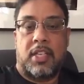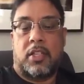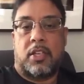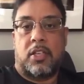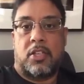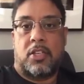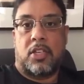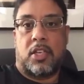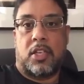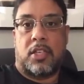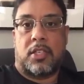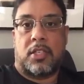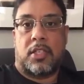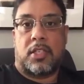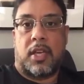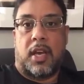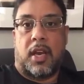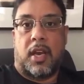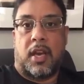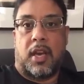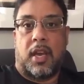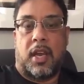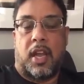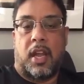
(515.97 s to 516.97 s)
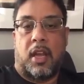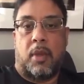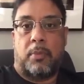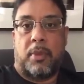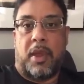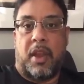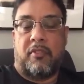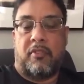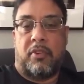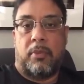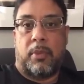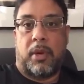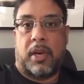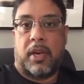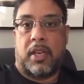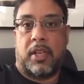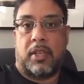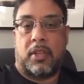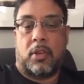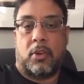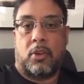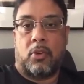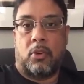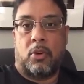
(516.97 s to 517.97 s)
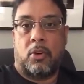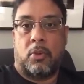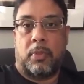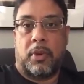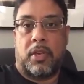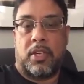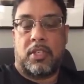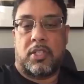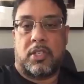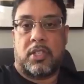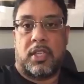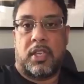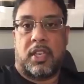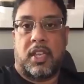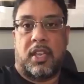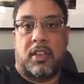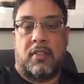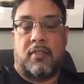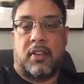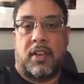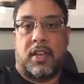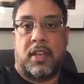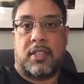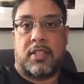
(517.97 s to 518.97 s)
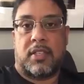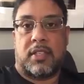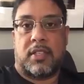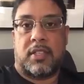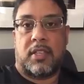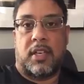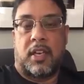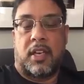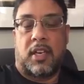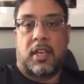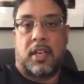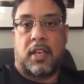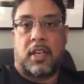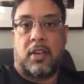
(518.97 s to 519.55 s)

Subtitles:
to just help everybody in the group, and just to give us,